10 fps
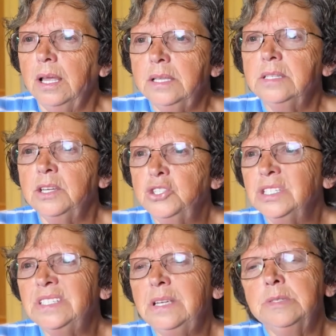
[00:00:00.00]
it
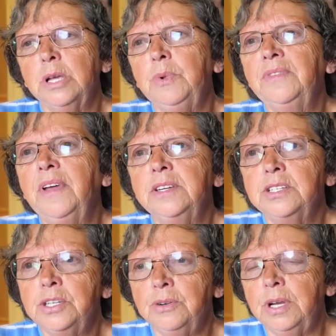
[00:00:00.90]
just seems like we've had
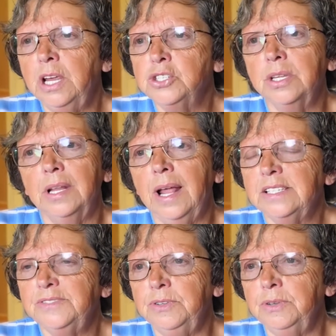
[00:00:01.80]
deterioration the
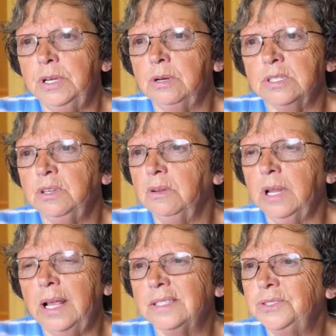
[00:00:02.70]
last few years, the
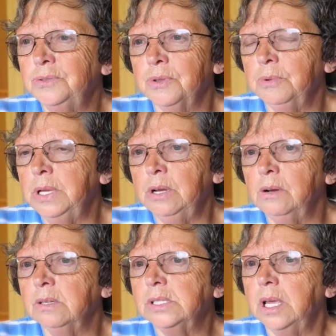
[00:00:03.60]
last 2 or 3
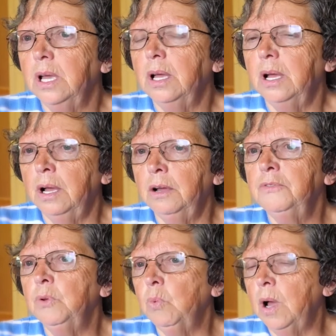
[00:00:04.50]
years
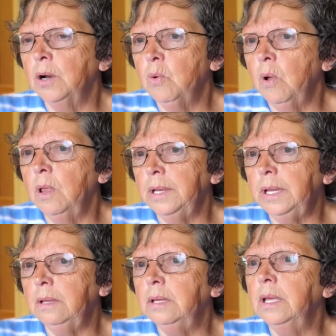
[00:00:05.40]
of the water
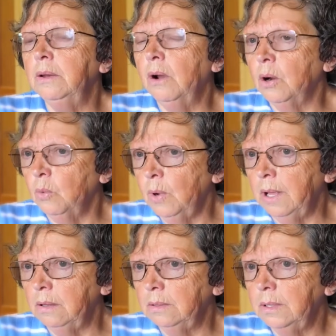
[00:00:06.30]
quality in our
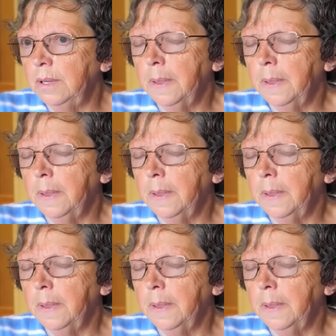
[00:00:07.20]
well.